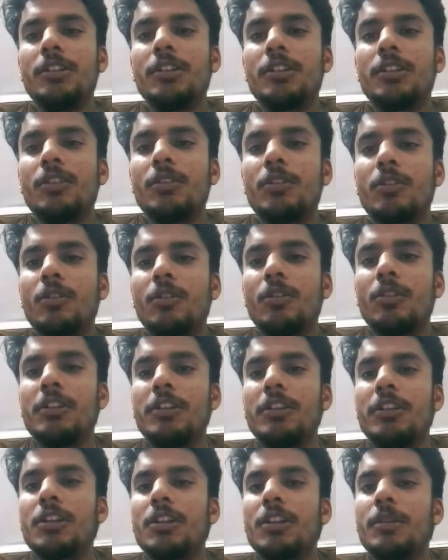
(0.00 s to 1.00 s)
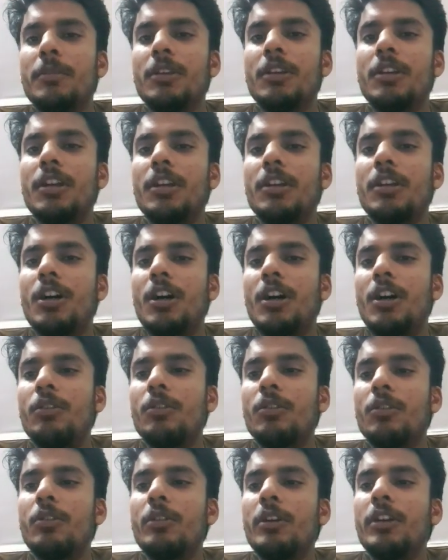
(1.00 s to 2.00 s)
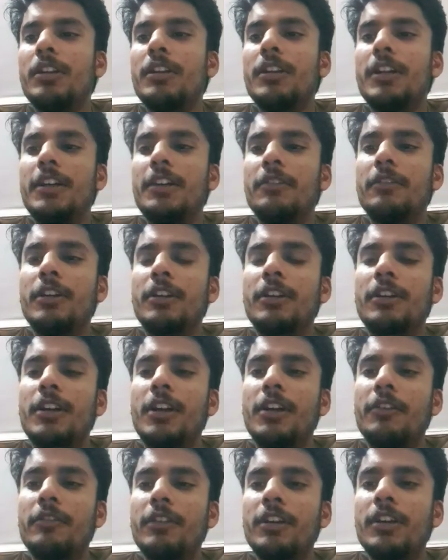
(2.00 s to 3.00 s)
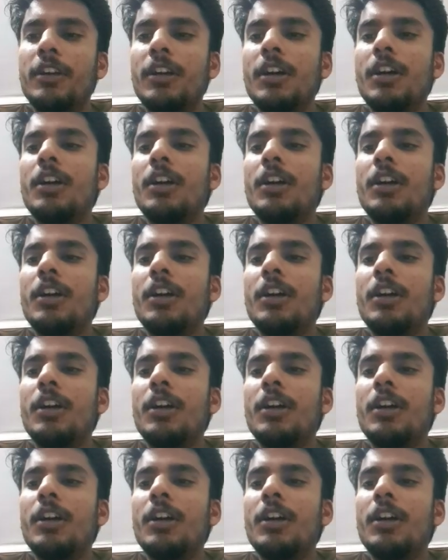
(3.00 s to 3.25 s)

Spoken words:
control incoming and outgoing network traffic